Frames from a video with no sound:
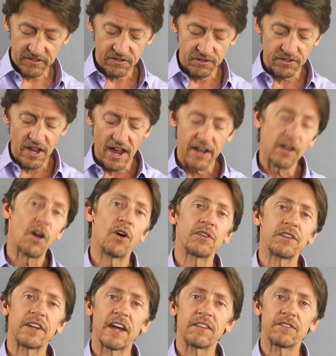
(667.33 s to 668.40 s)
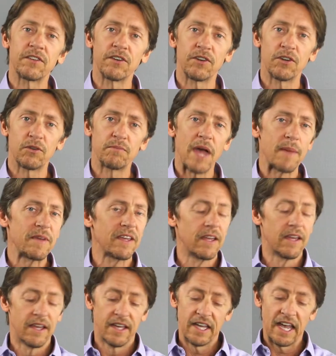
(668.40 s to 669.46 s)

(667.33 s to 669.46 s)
So 9.0 to 9.2, maybe